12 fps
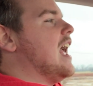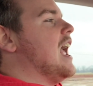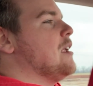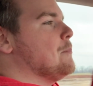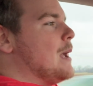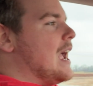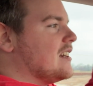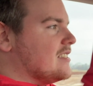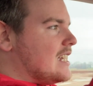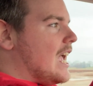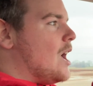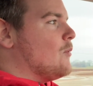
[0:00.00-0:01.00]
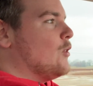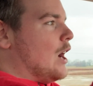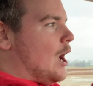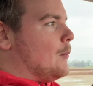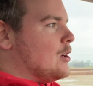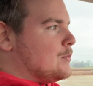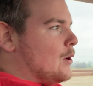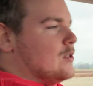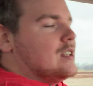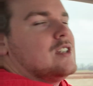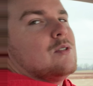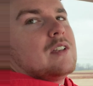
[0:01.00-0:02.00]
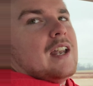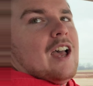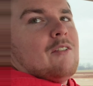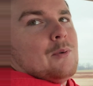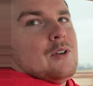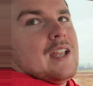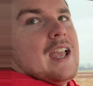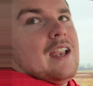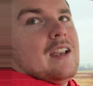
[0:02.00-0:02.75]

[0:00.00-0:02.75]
a max cap for how much protein you can have per day.